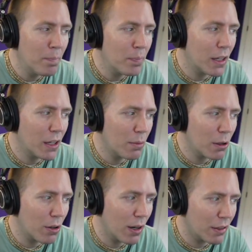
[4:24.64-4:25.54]
can come
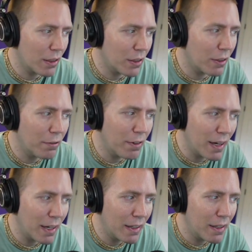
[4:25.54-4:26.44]
across as
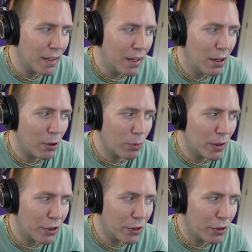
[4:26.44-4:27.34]
defiant,
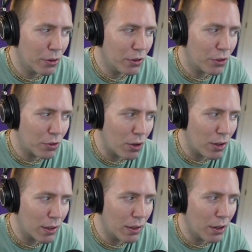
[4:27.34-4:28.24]
original,
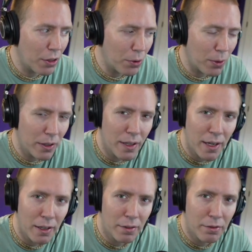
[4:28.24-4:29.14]
strong,
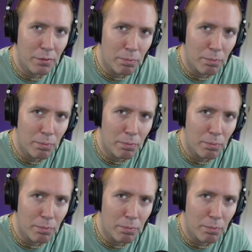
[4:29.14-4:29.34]
authoritative,